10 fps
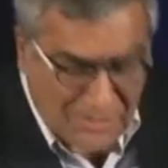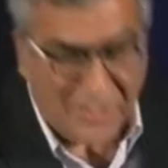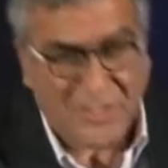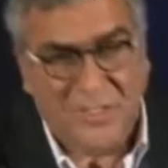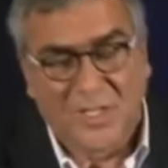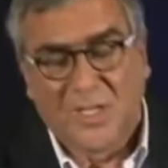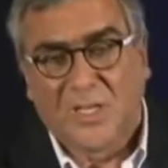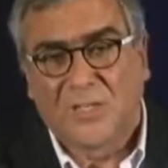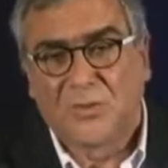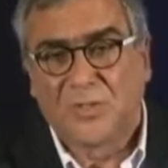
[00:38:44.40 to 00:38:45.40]
study
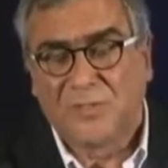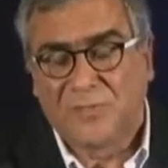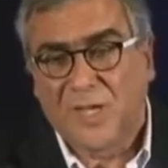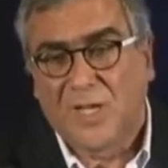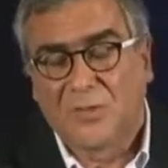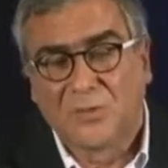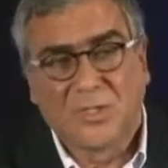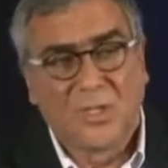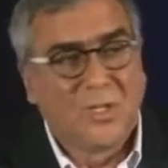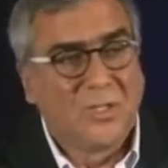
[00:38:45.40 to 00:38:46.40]
actually
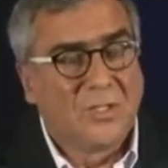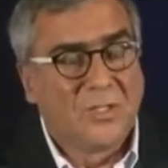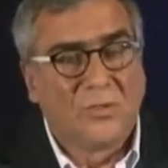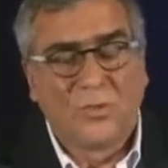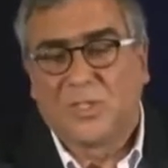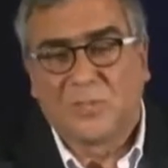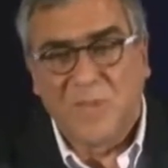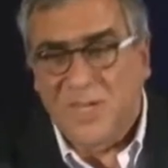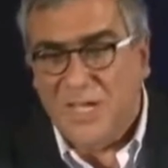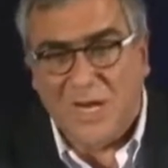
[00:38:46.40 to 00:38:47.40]
found, looked at
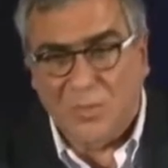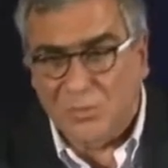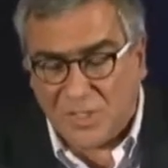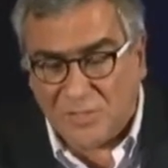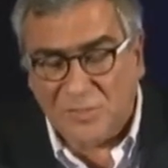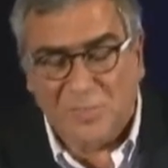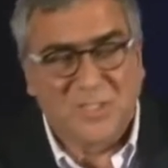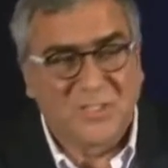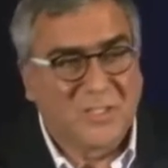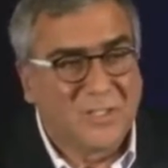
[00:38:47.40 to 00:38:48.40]
many outcomes,
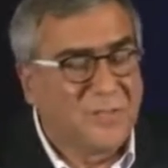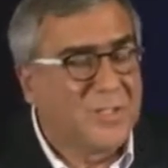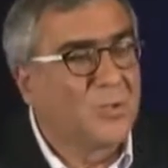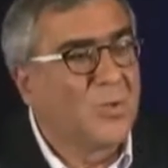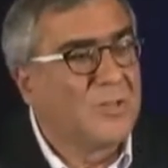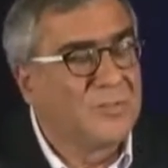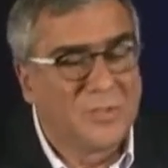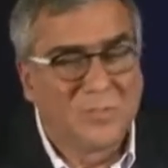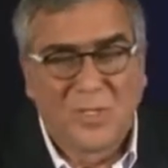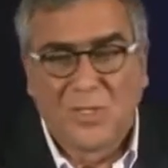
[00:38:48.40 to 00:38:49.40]
many side effects. One of
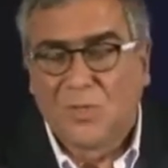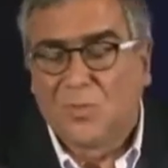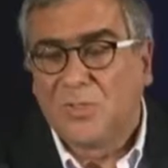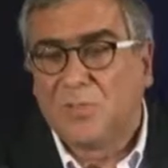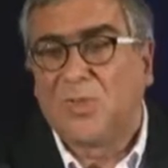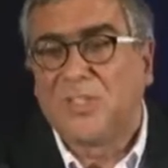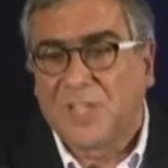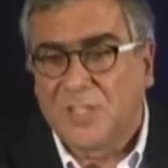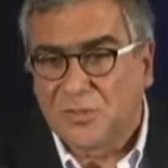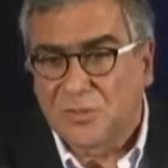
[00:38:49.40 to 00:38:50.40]
them was
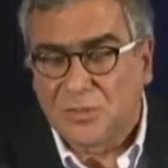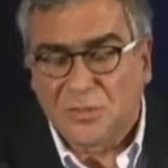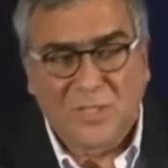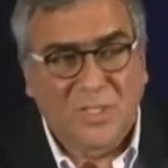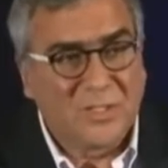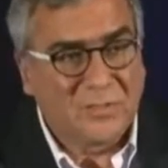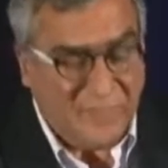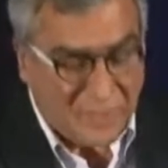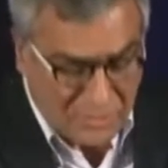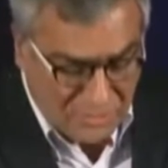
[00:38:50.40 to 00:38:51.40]
breast cancer. And it
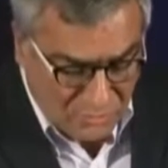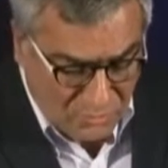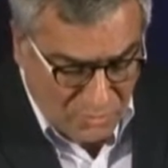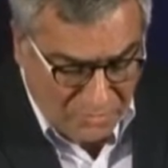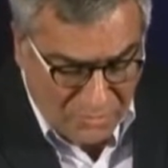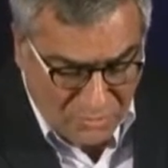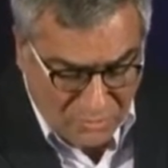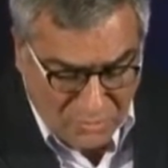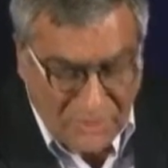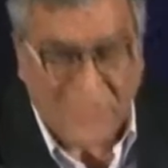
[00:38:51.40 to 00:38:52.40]
found that the women
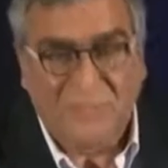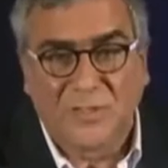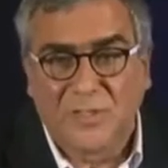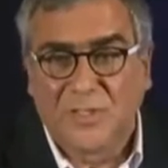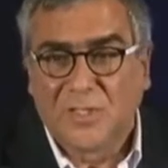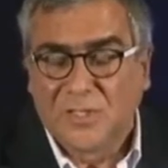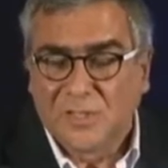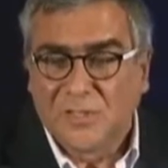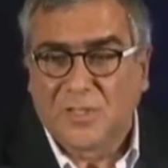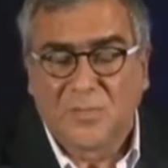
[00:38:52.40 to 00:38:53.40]
who were given
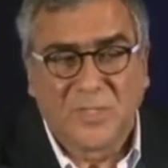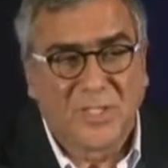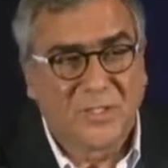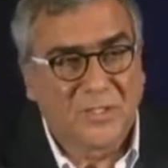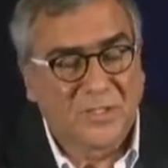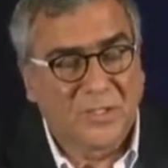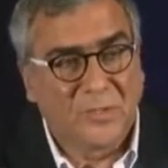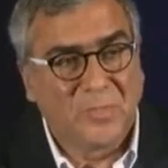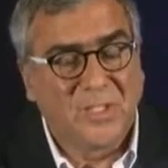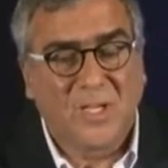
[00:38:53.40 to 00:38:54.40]
this combination
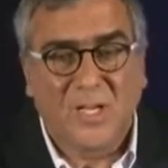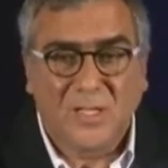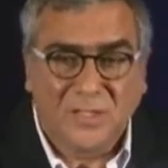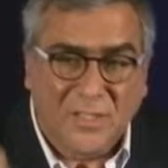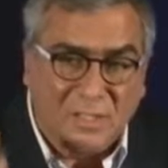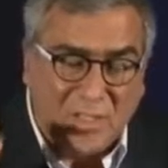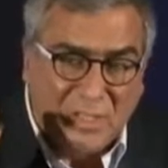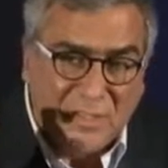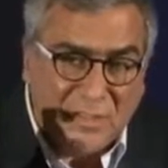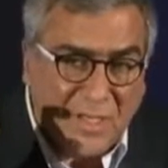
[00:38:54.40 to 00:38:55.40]
therapy had a
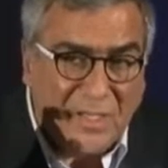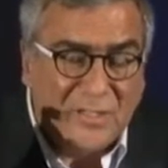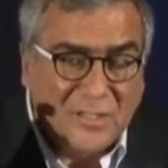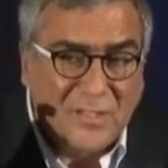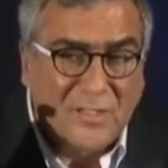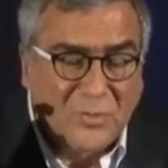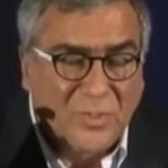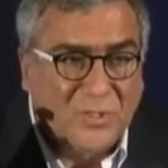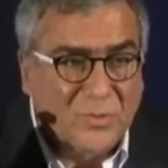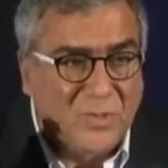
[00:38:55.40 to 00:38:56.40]
slight
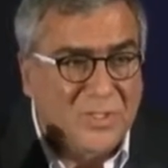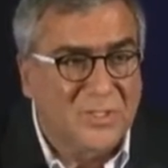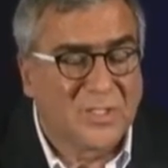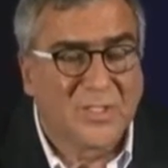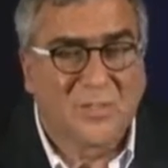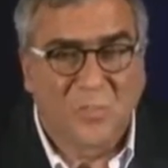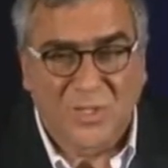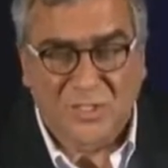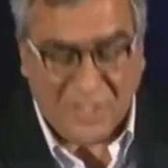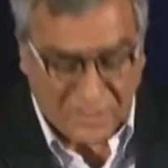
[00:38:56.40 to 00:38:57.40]
increased risk in
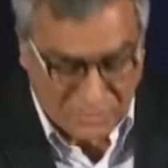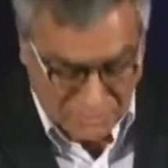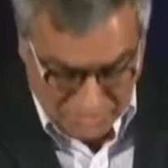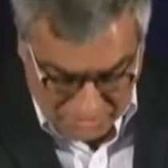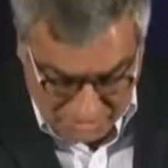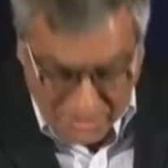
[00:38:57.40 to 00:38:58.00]
breast cancer.